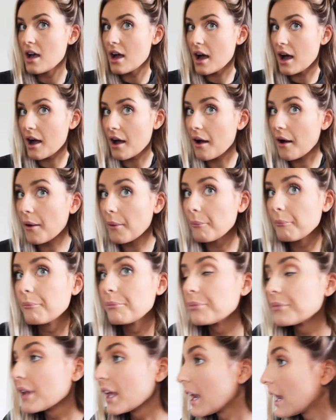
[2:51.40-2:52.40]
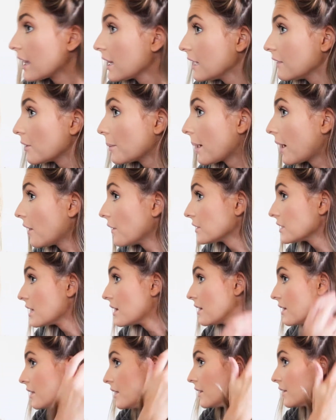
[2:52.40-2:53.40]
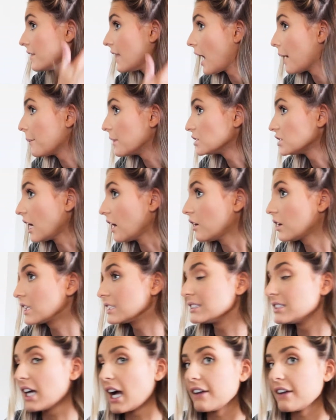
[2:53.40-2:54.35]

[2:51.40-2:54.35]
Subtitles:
And I leave about that much out because